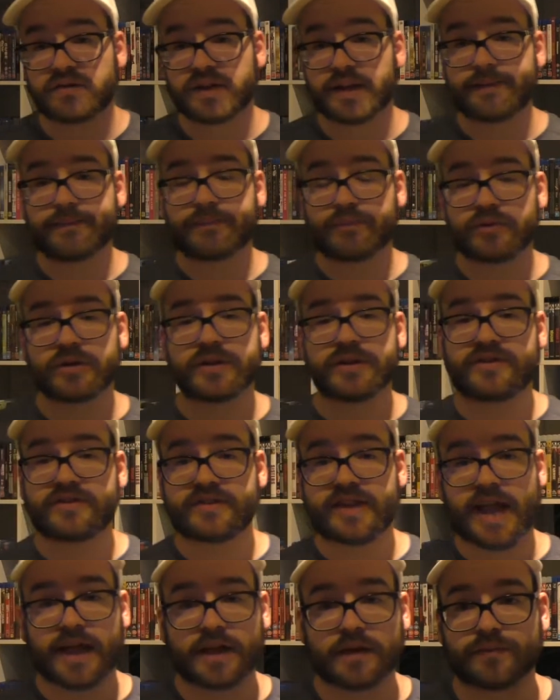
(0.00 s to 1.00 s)
seemed pretty
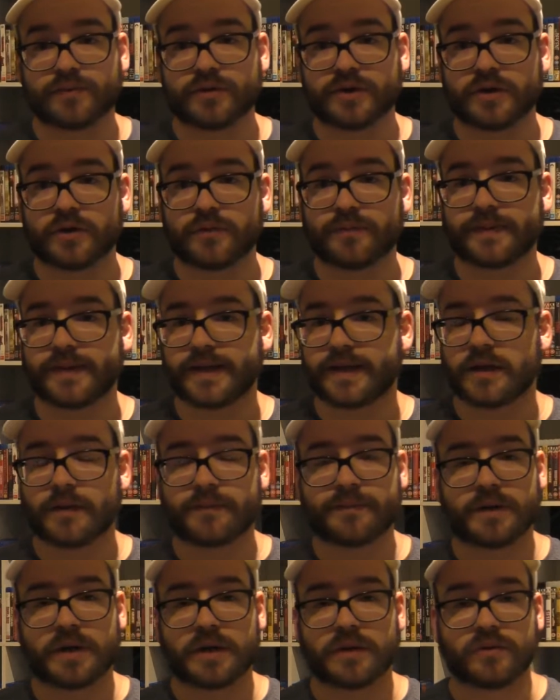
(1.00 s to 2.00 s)
standard when I opened that
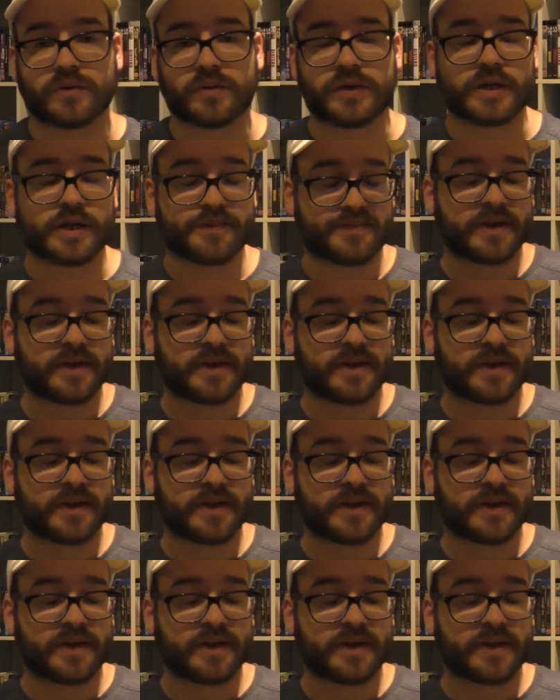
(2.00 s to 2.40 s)
up and I looked at it.